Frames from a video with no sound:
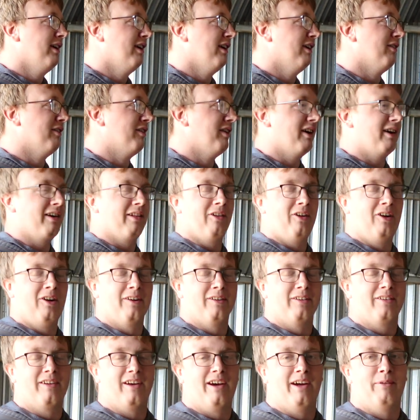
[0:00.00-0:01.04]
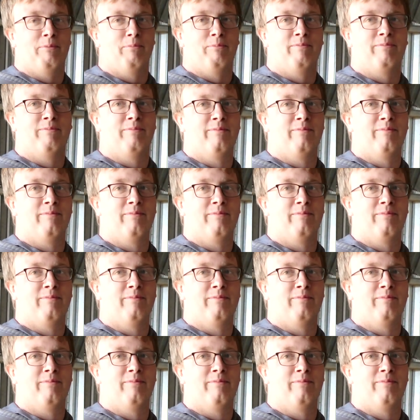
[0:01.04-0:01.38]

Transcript: It'd take a long time.